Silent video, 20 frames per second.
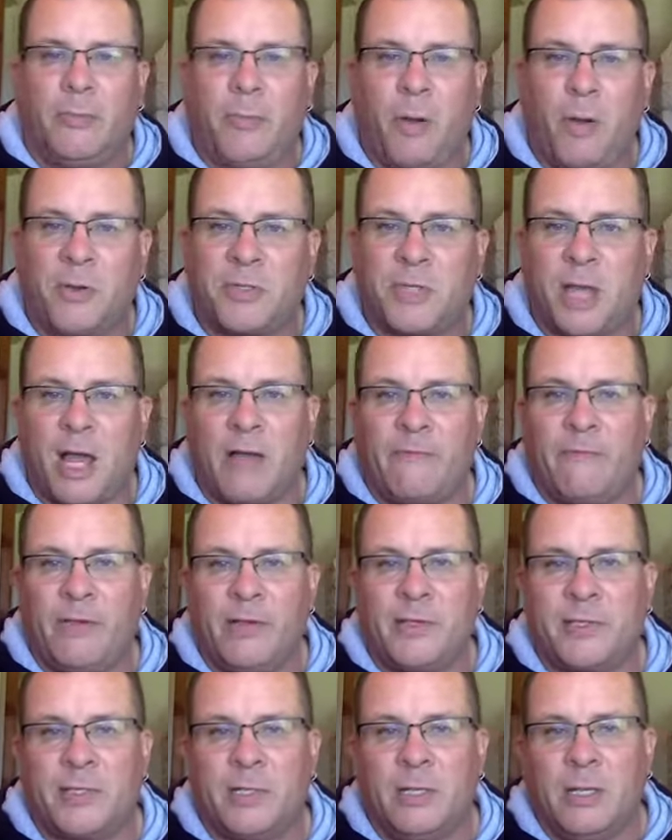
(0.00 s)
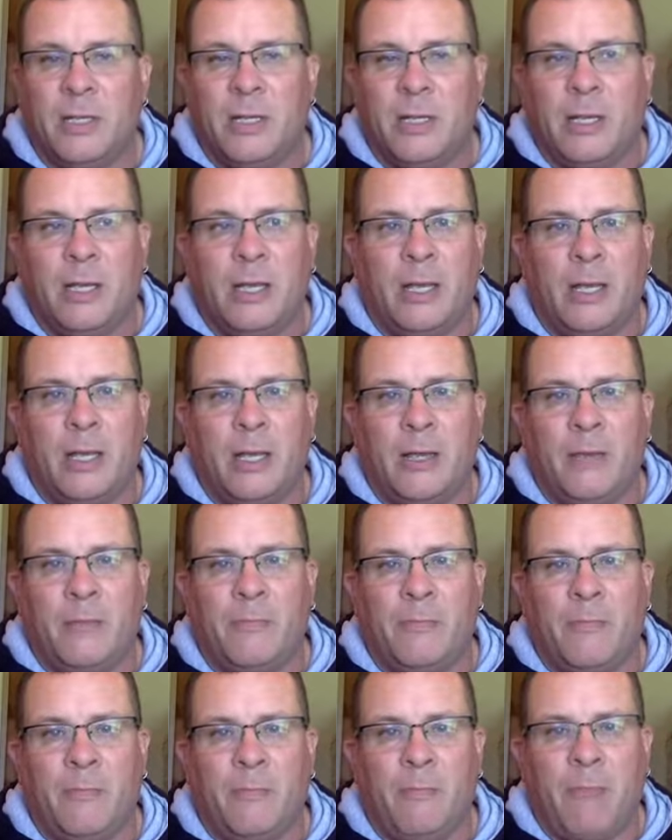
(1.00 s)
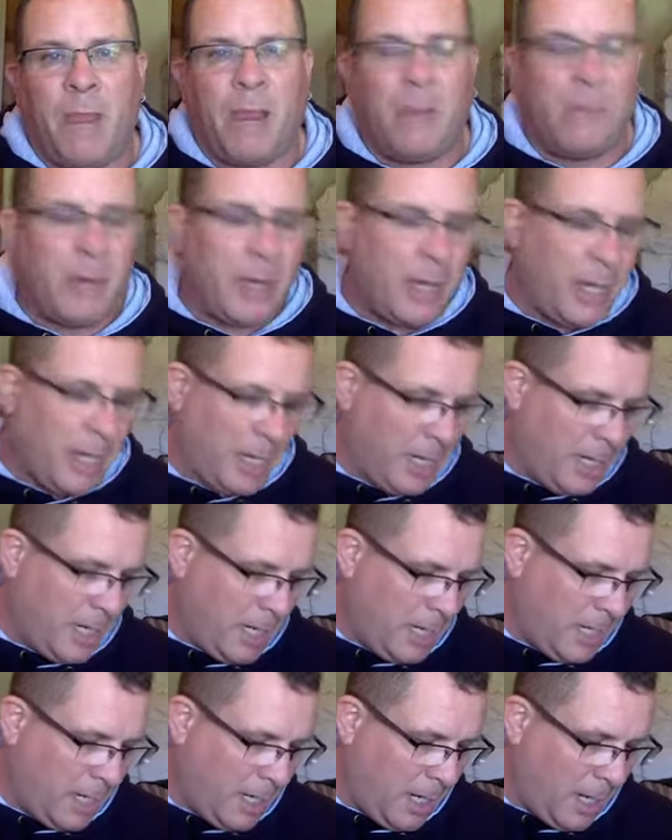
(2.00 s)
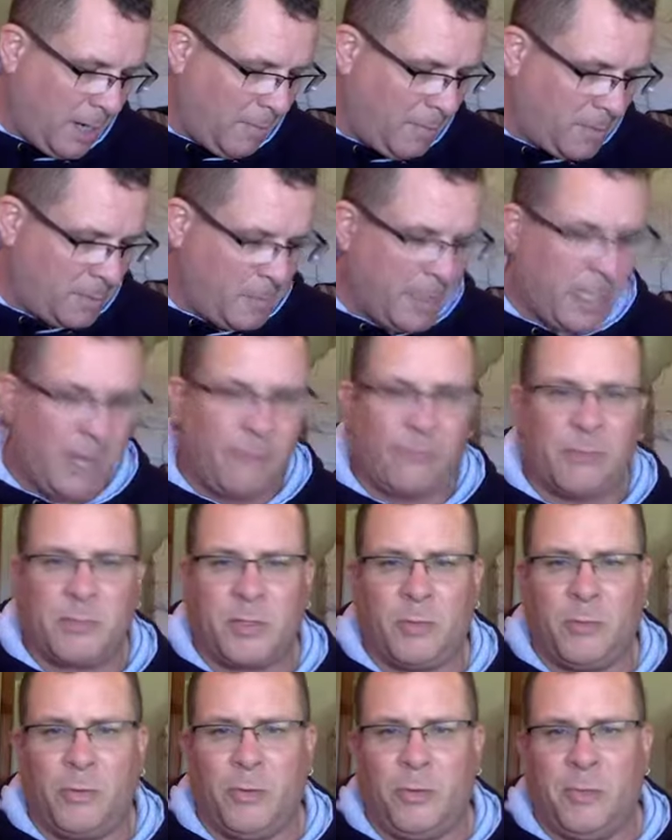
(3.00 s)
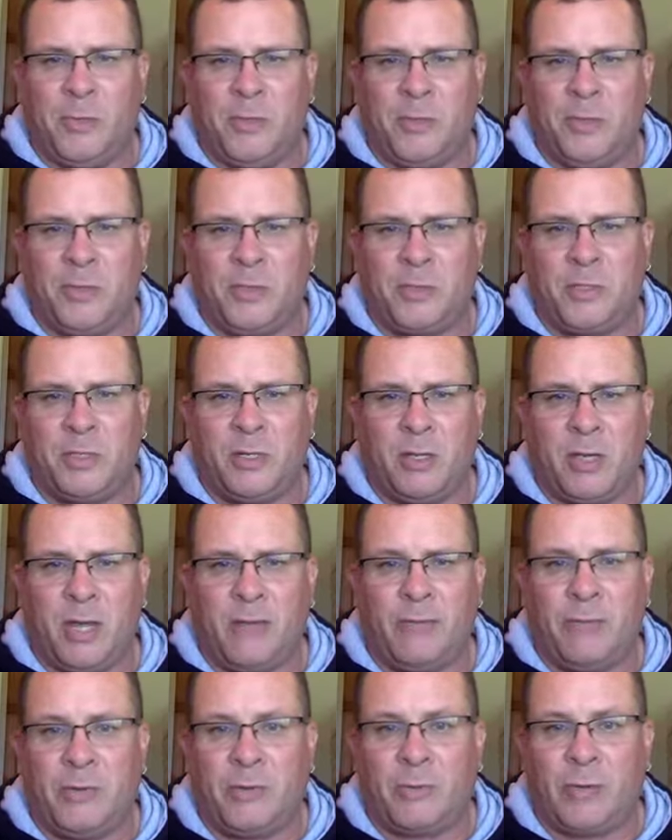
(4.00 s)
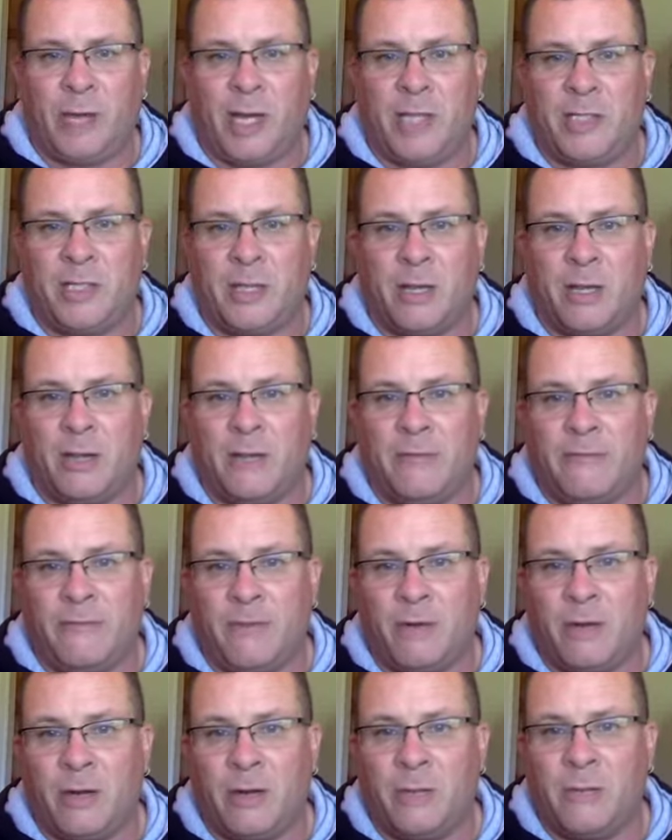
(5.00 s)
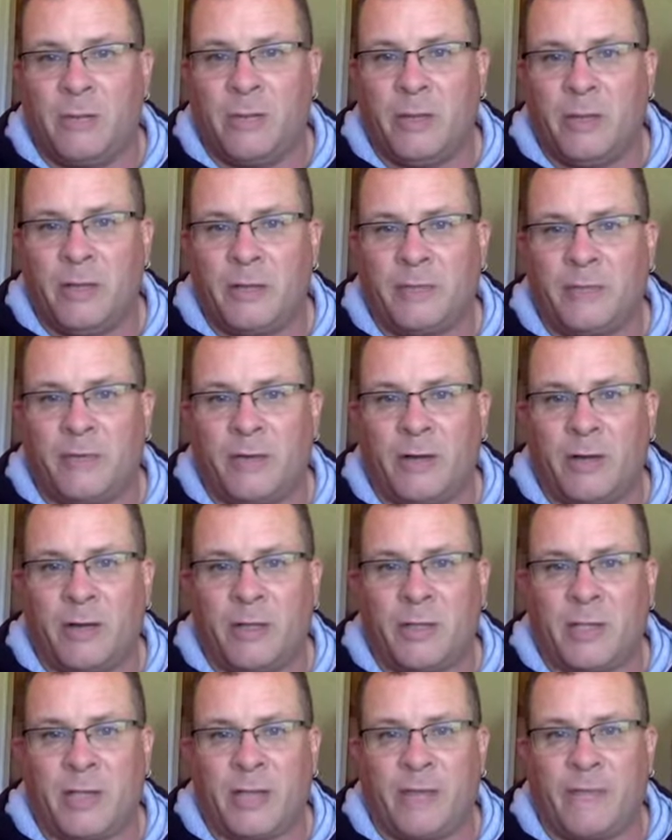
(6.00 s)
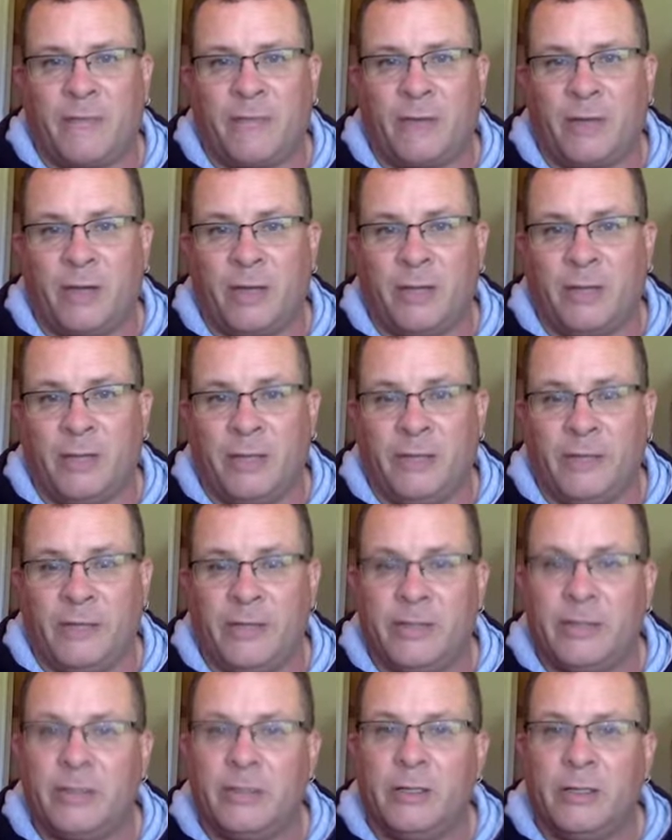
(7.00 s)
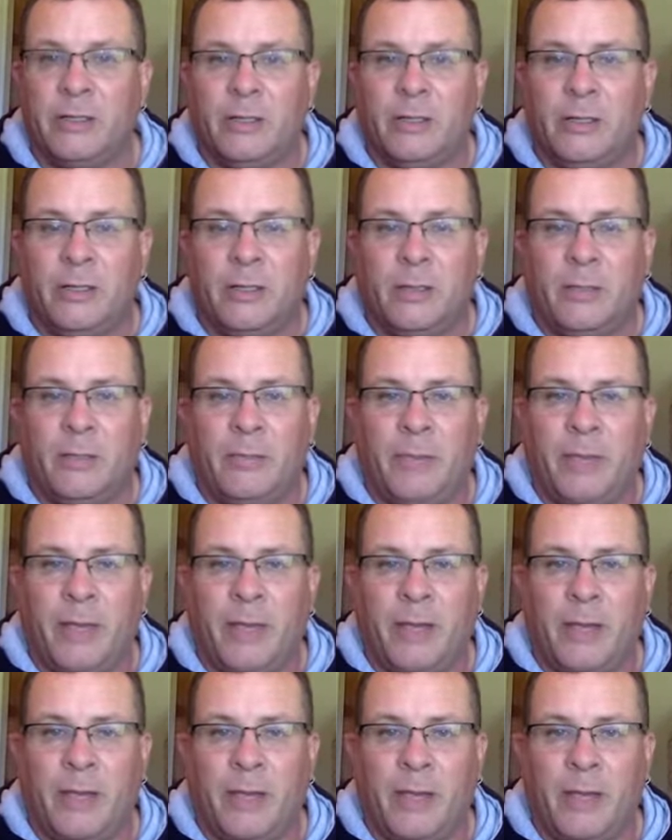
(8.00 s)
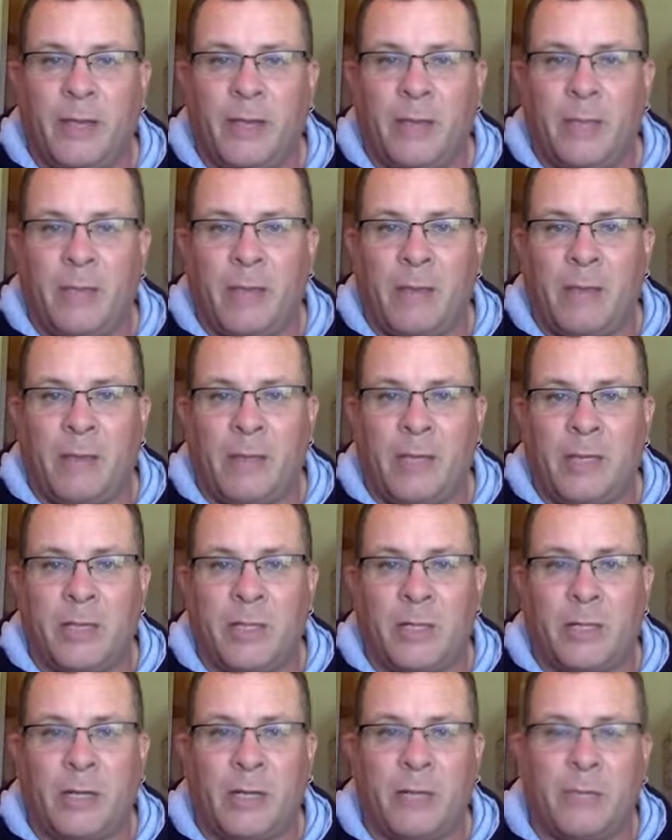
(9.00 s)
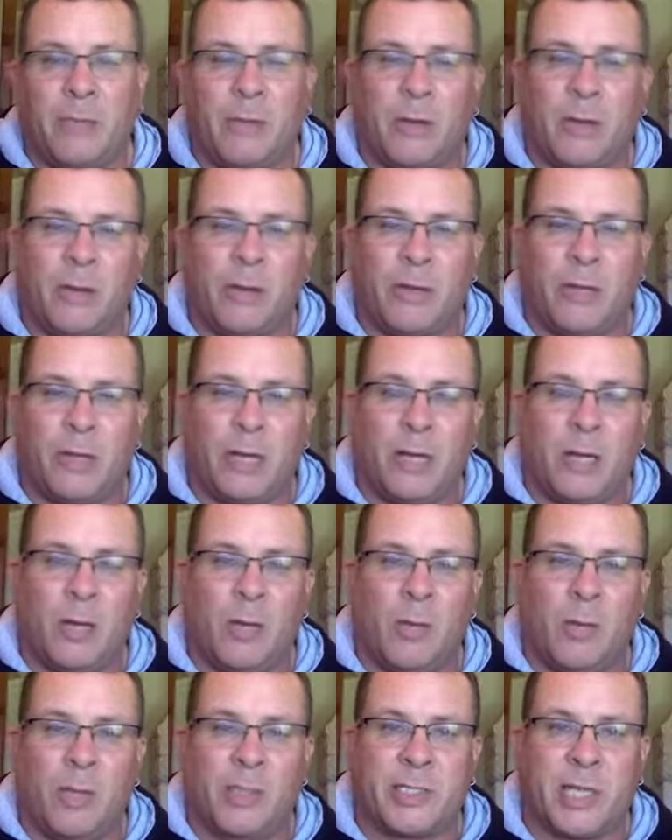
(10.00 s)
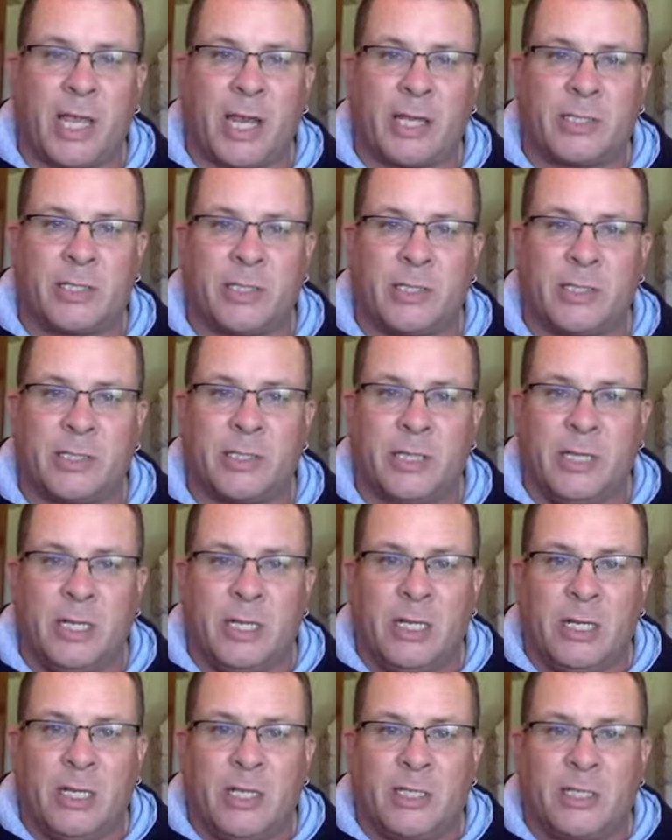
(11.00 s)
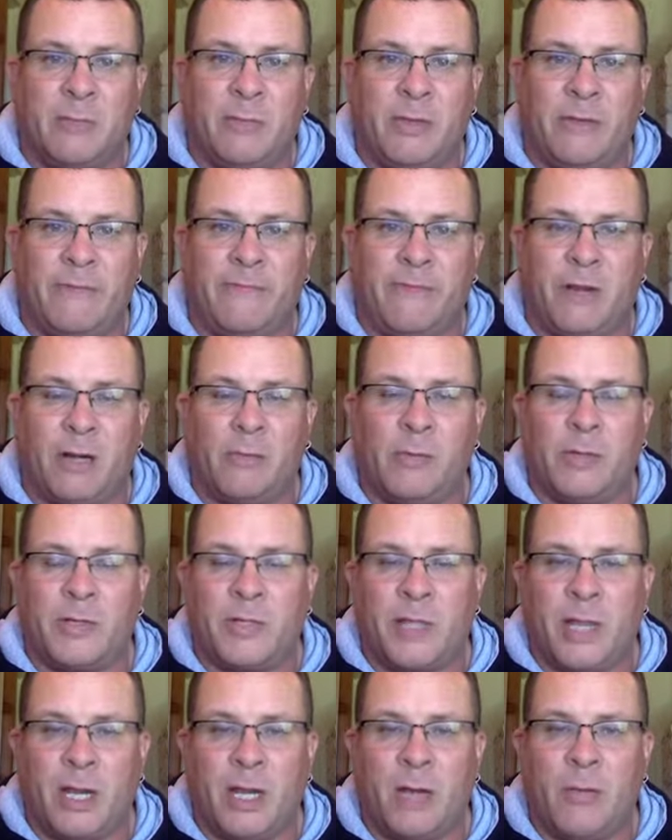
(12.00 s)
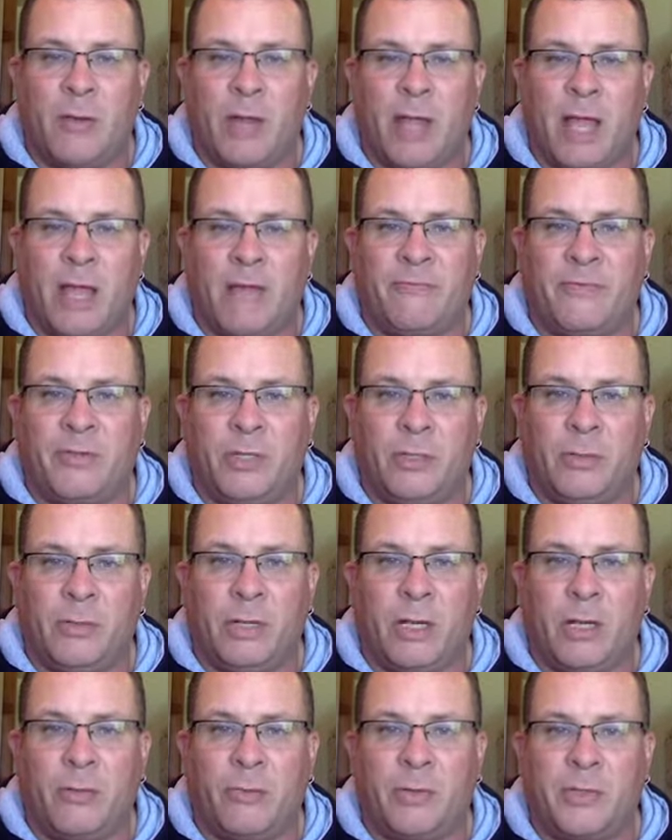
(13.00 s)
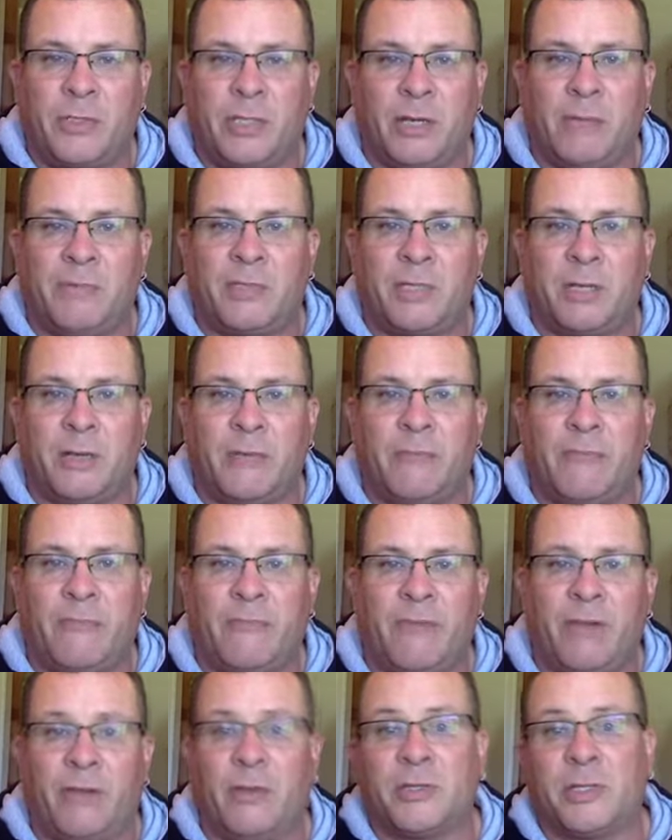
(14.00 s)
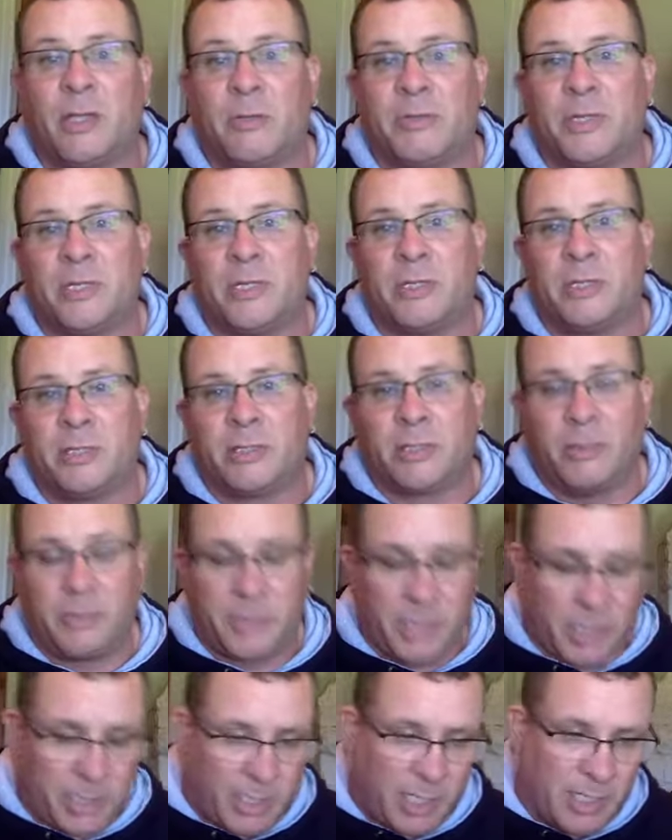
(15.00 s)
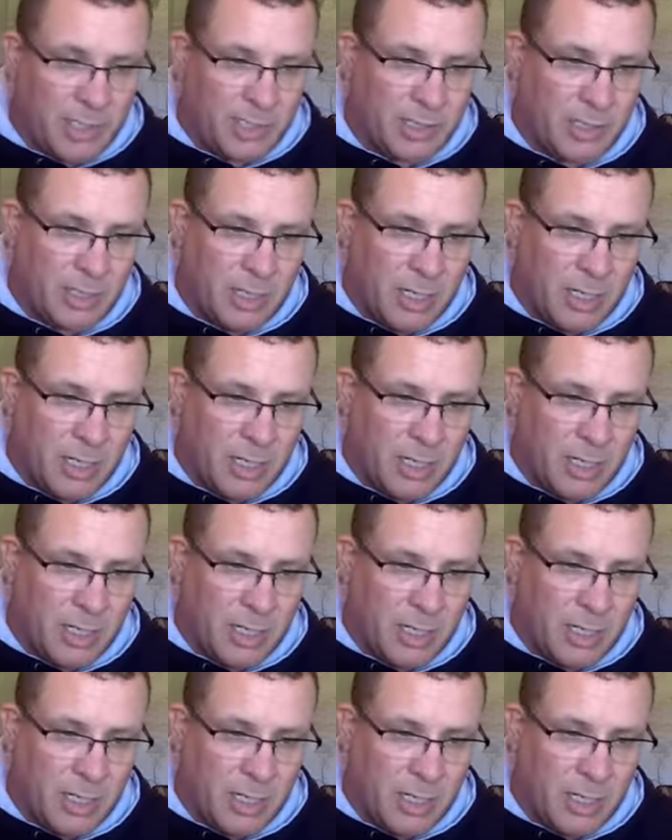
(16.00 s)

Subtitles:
Post office, maybe I'm speaking from someone who's never been raised on a farm as far as like for a living, but maybe during part of the year, I know in West Texas, some of the farmers there would have to receive some federal subsistence